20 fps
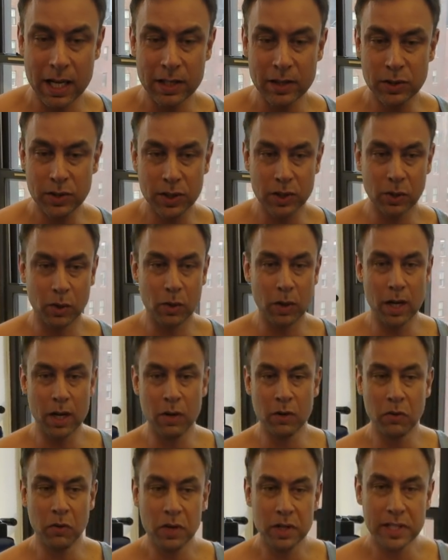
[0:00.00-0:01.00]
So
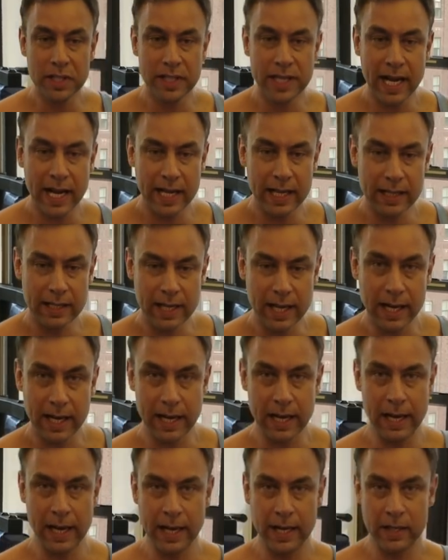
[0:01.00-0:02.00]
reverse dieting,
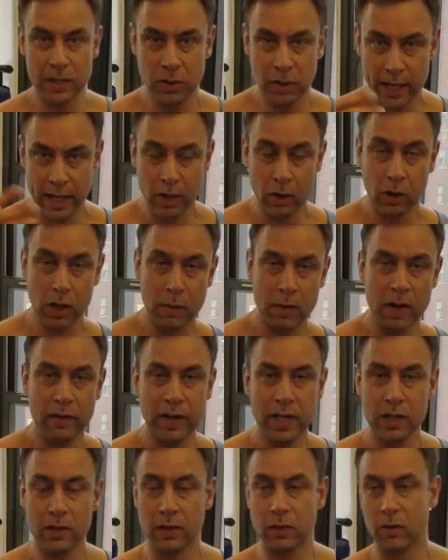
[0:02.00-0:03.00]
and you can look at my
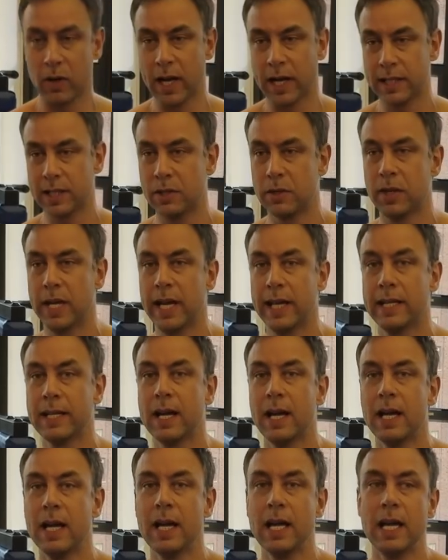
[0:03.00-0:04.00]
video in regards to that,
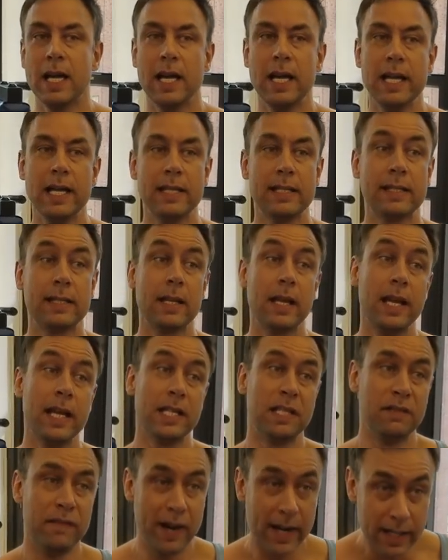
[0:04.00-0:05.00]
is
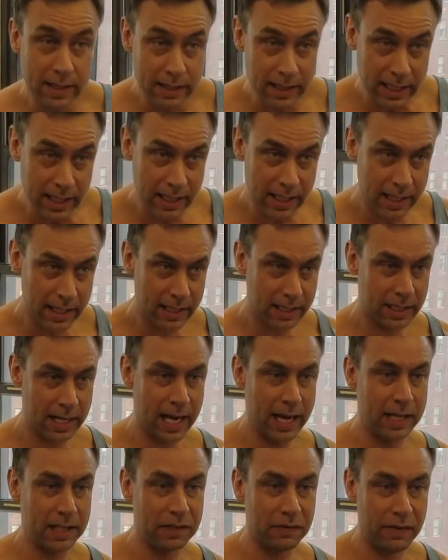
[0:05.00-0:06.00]
very tedious
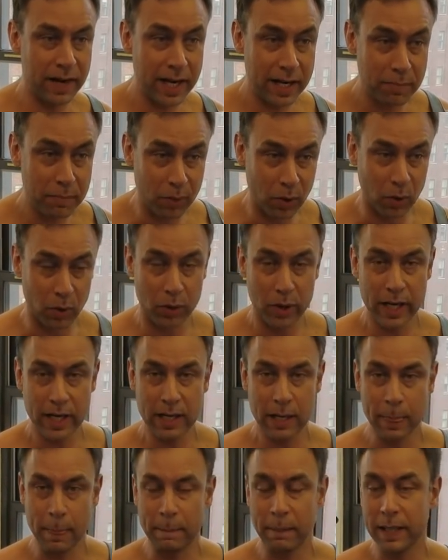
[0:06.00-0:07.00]
and it's very
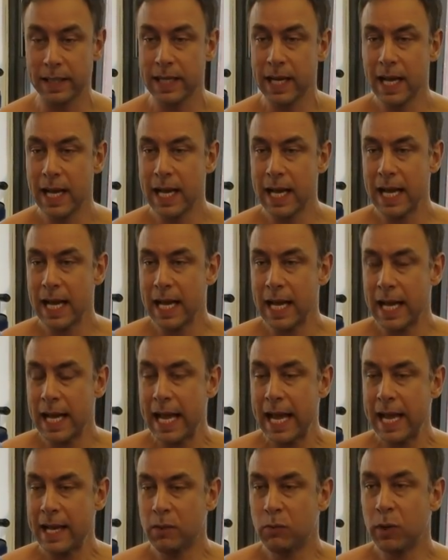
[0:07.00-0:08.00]
boring, but
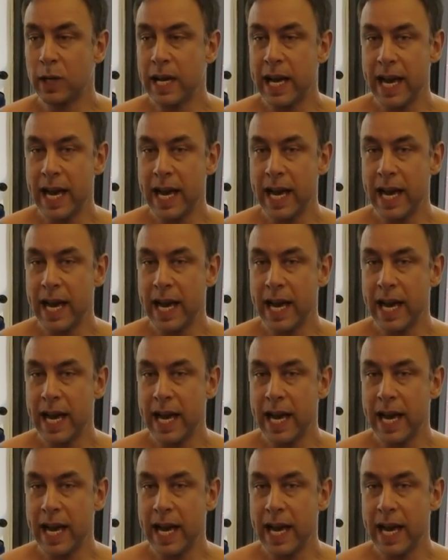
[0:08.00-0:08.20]
it will